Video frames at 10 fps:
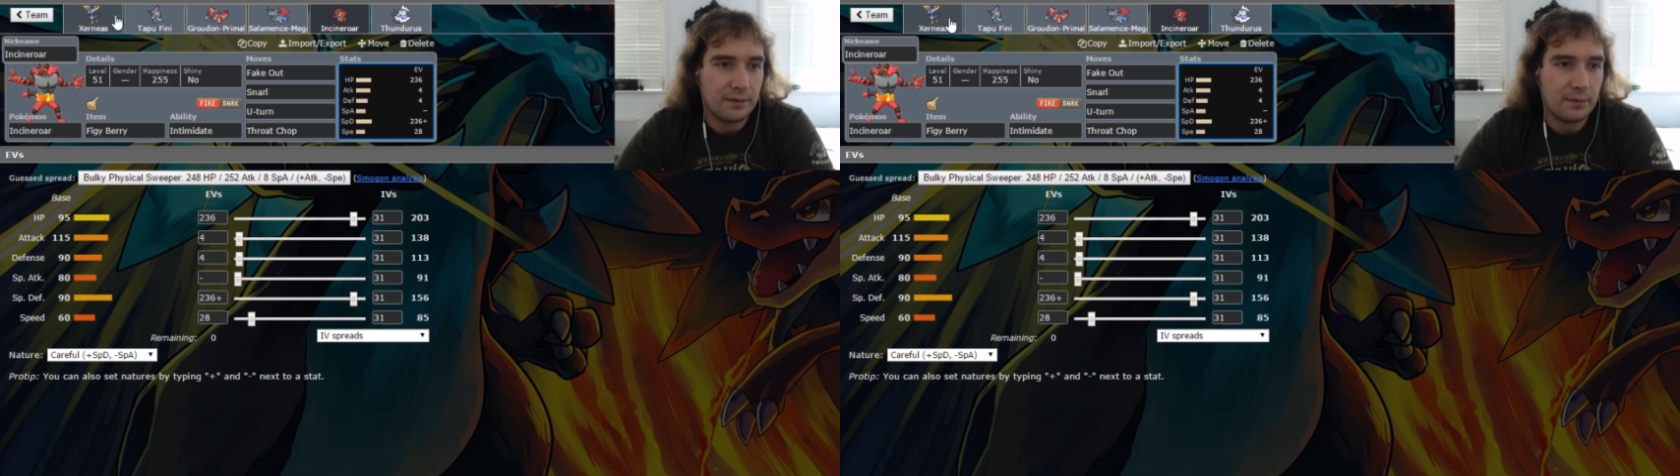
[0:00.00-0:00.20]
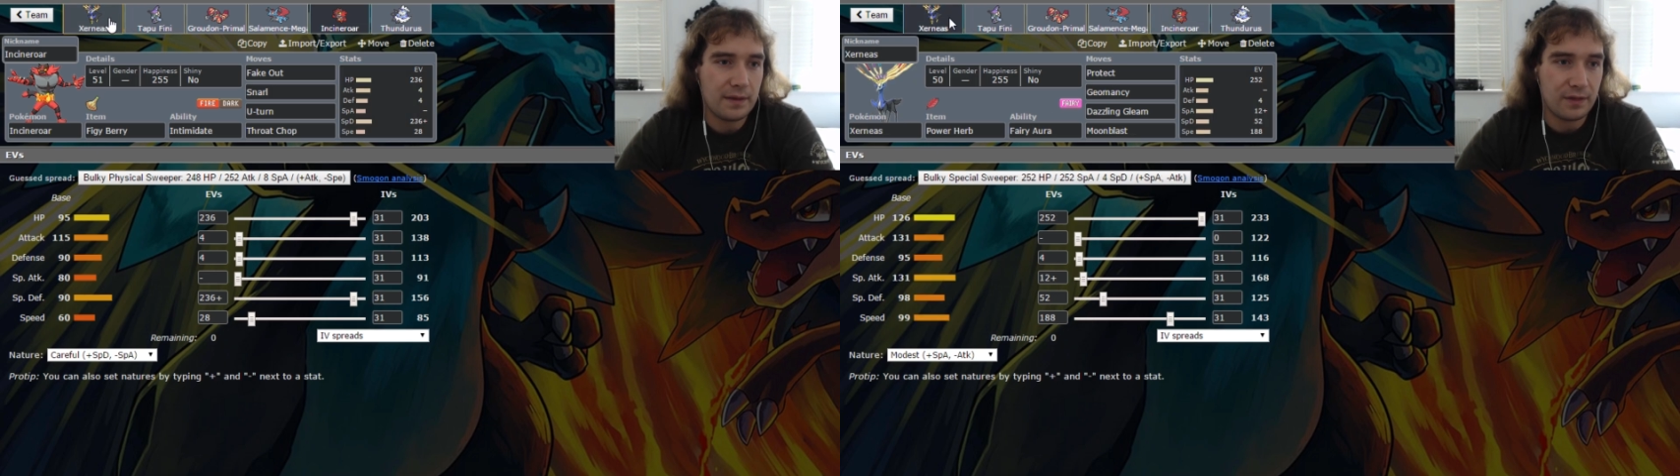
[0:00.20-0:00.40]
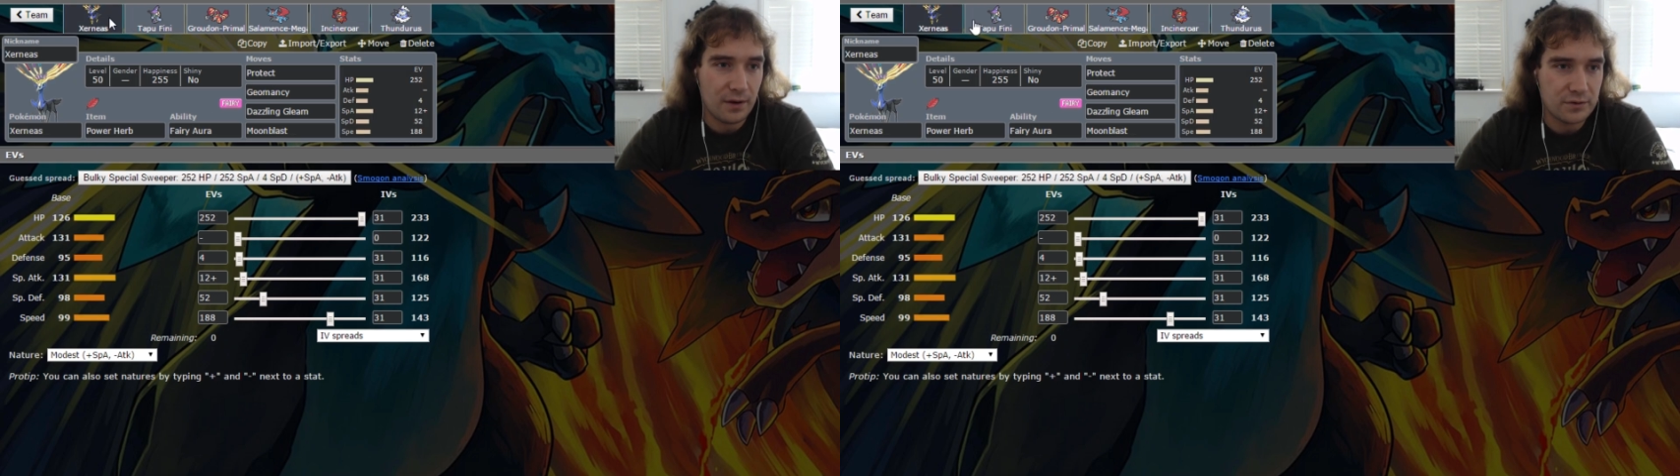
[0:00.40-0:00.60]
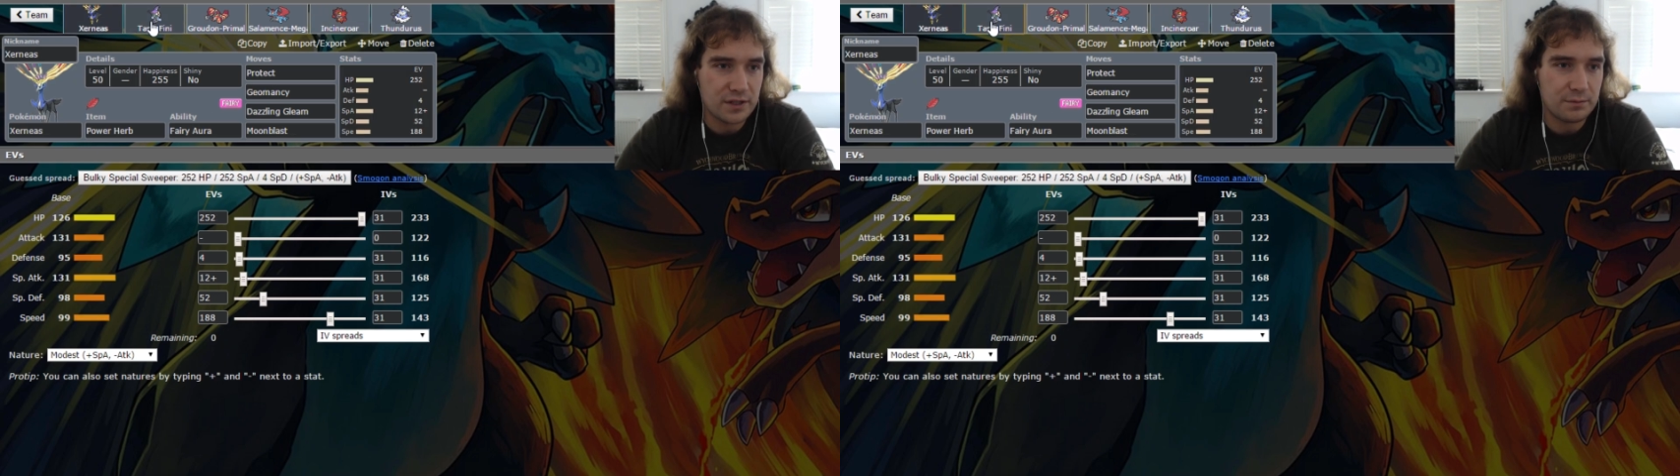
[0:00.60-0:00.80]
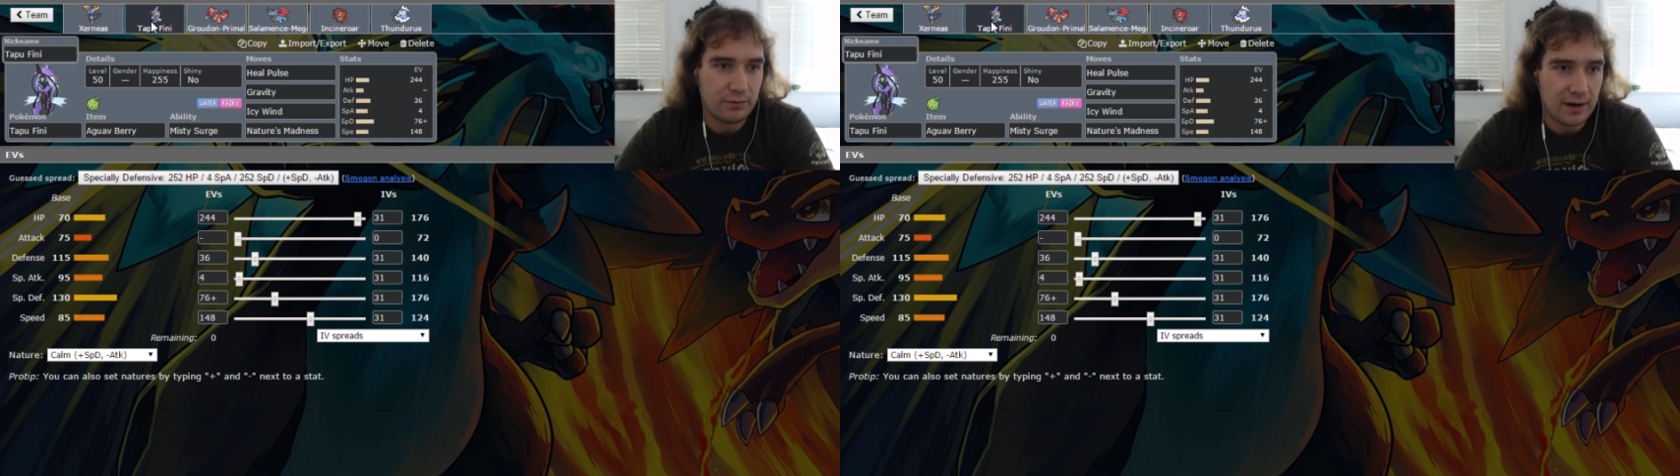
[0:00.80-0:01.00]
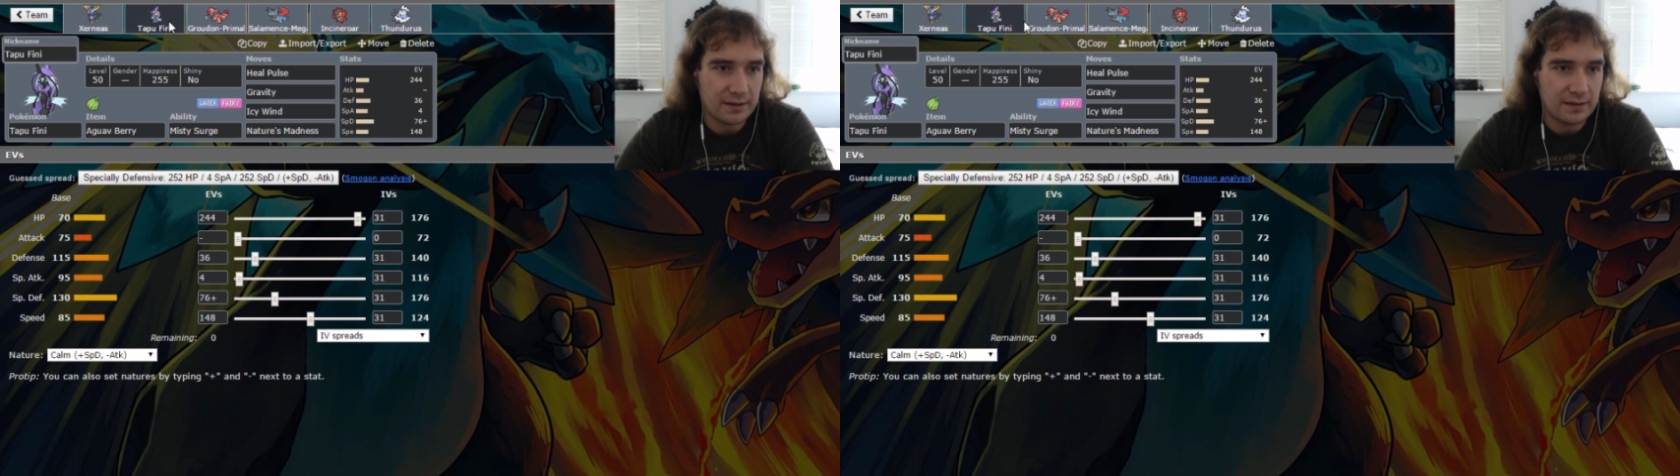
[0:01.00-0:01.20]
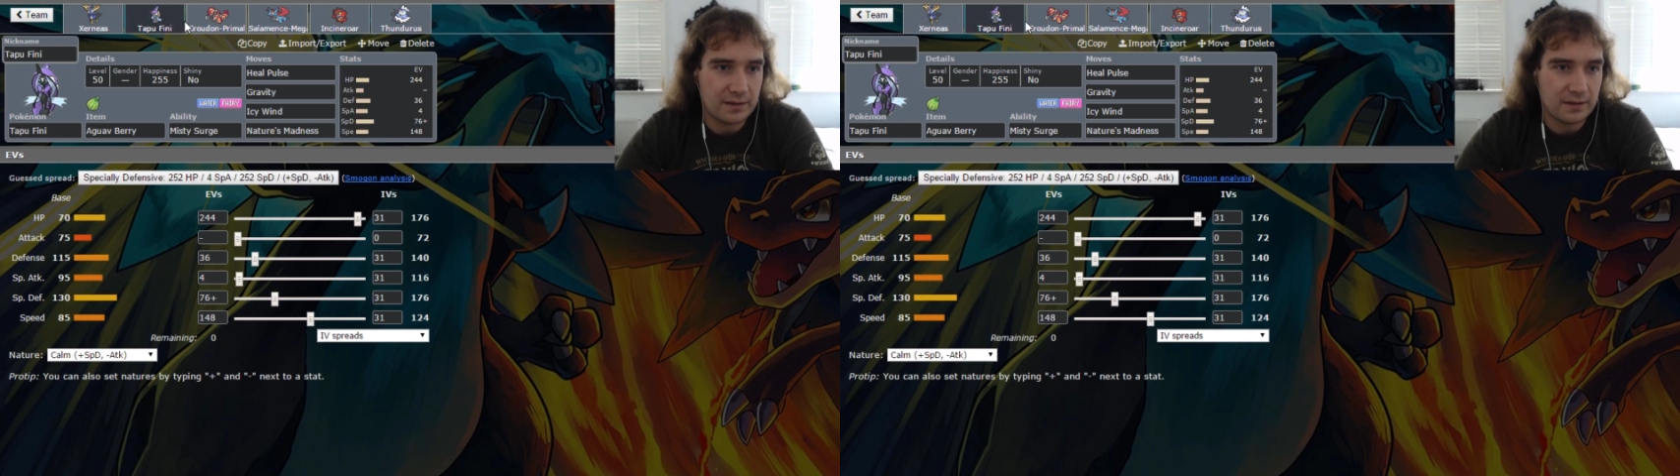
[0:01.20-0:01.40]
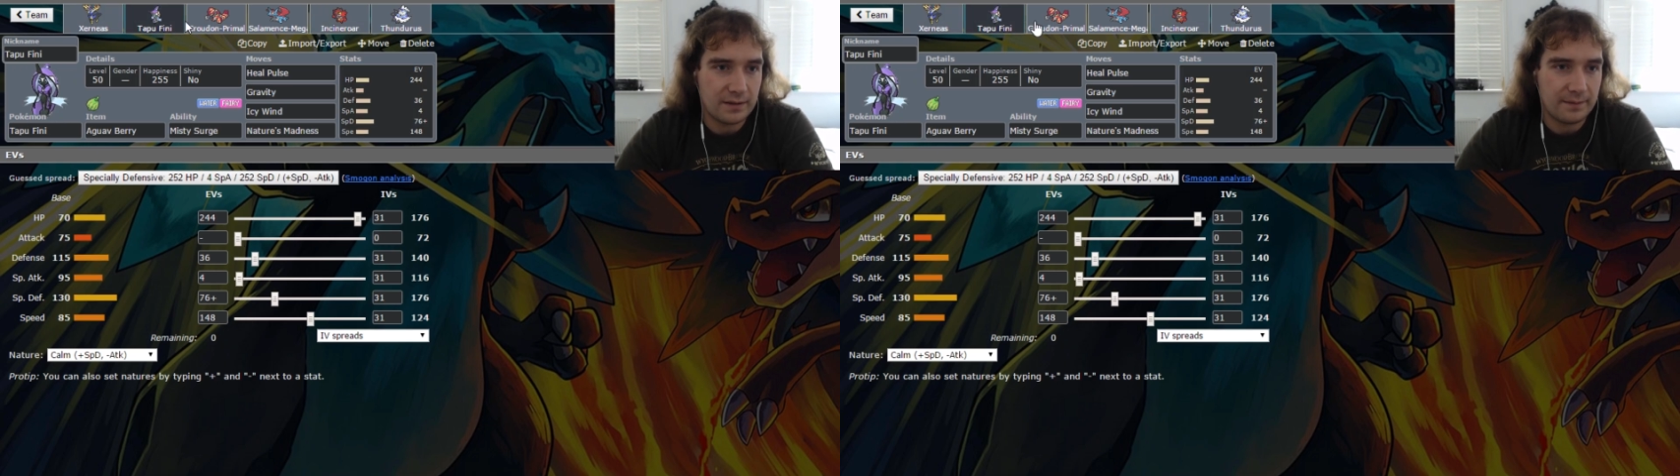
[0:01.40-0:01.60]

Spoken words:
with those spreads.